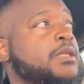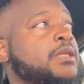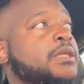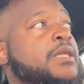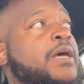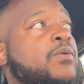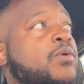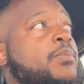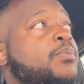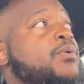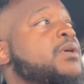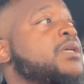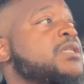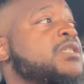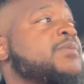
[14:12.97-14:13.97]
they were
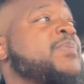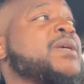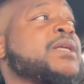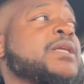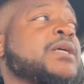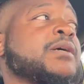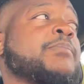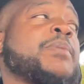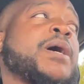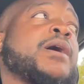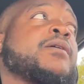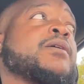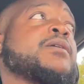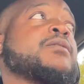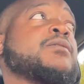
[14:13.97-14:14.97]
pretty speedy
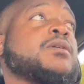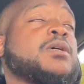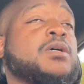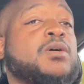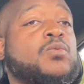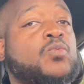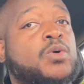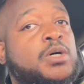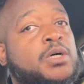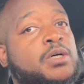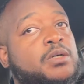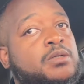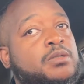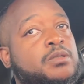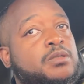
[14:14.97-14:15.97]
about it,
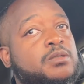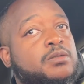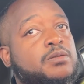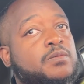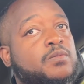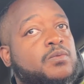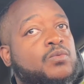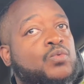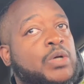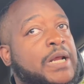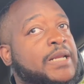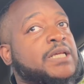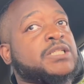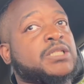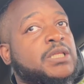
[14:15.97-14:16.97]
was when I
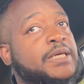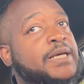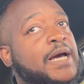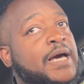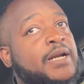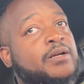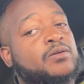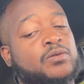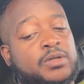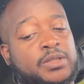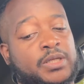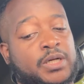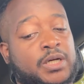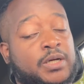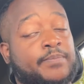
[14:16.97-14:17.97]
initially got it, hooked
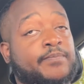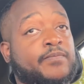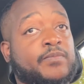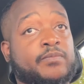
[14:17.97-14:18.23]
it up,